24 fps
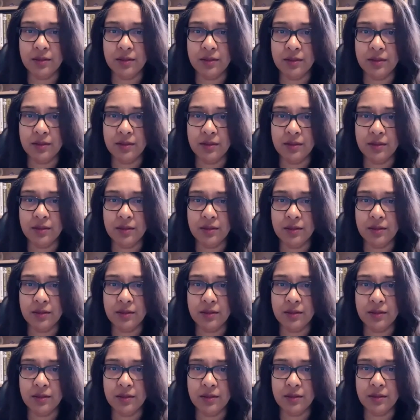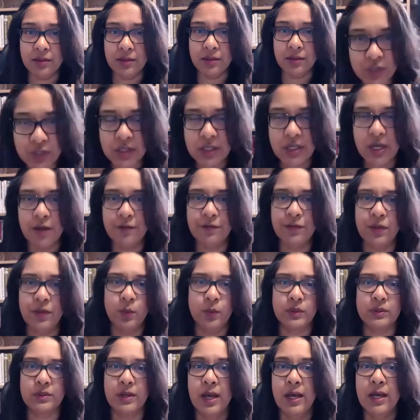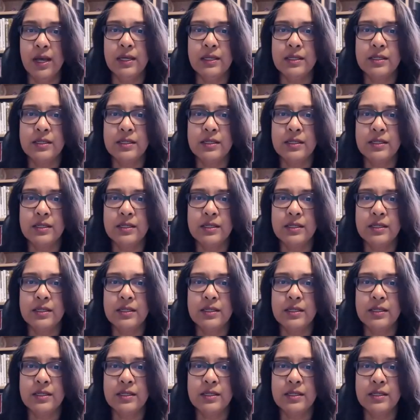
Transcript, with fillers: that was really positive, that was